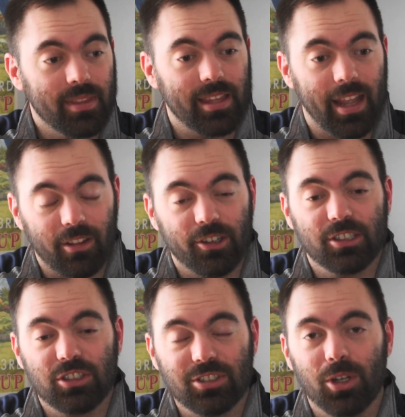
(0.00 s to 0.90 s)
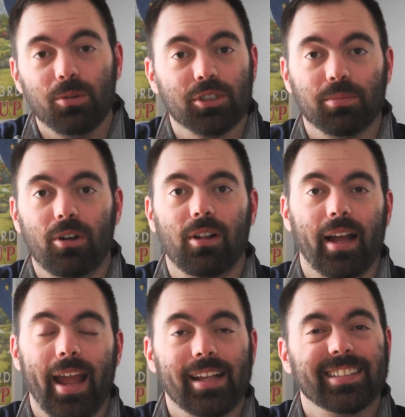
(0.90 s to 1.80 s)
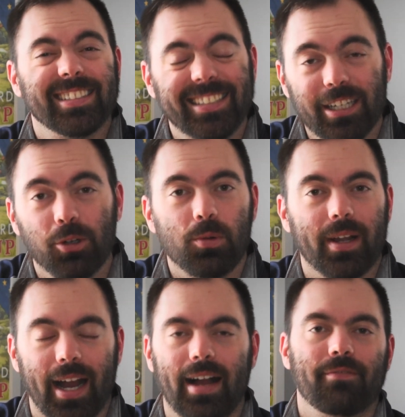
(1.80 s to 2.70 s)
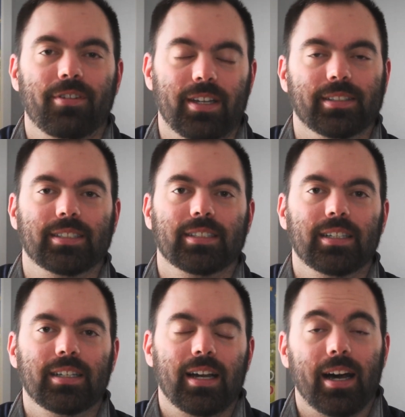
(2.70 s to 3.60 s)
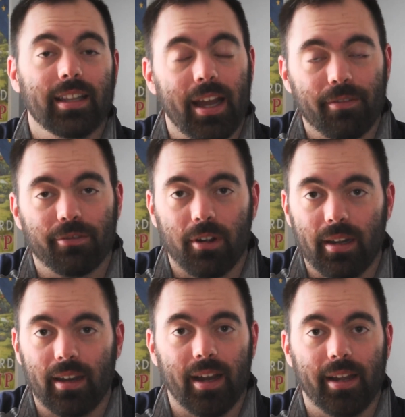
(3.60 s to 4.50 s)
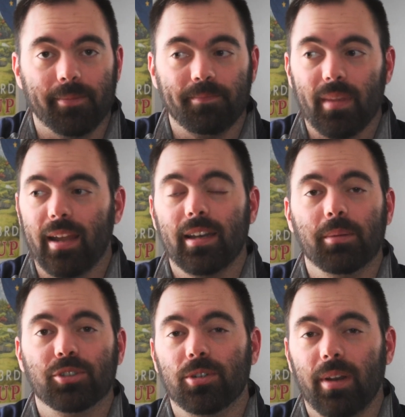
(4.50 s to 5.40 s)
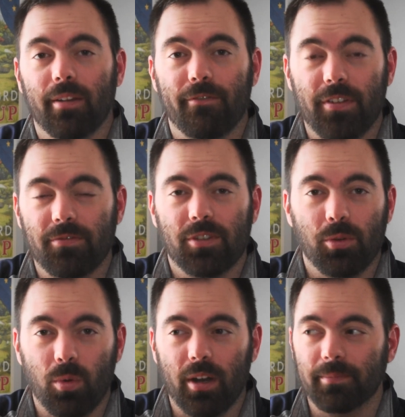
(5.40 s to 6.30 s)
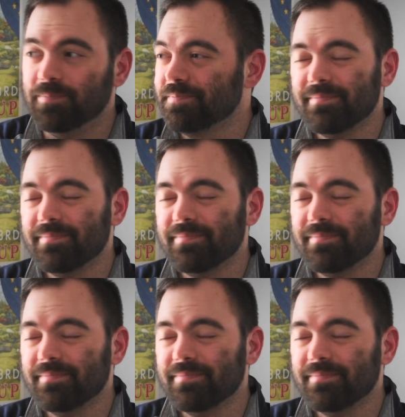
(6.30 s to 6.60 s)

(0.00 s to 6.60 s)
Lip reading: They looked so small. I had zero confidence on that front 9. I ended up shooting a 51.